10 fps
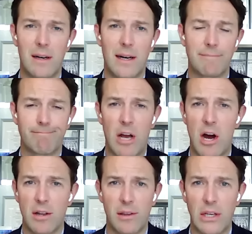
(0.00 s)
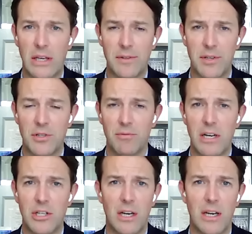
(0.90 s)
I can't think of a
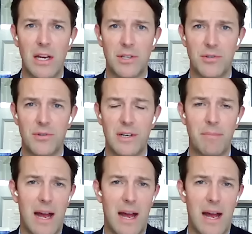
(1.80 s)
situation in history,